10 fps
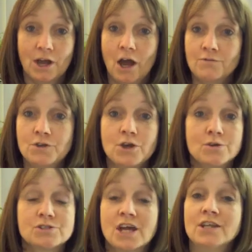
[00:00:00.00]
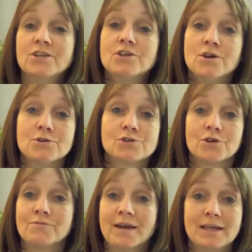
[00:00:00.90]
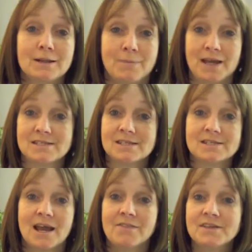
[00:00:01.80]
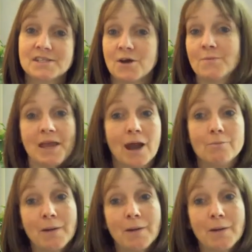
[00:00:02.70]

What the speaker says: have used and use on a regular basis, and they tell me how